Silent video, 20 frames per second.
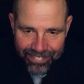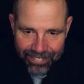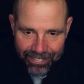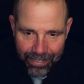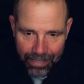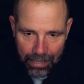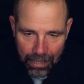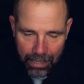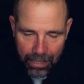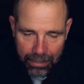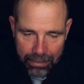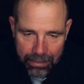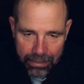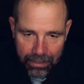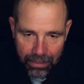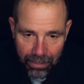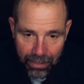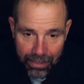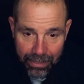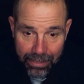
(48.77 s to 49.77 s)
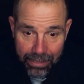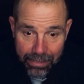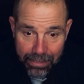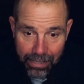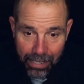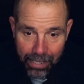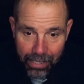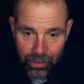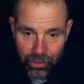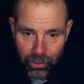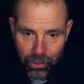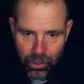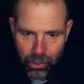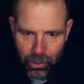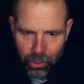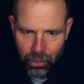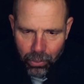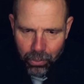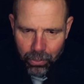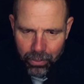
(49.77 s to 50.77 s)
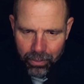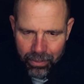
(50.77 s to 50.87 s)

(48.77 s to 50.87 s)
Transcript: And I had nearly decided to go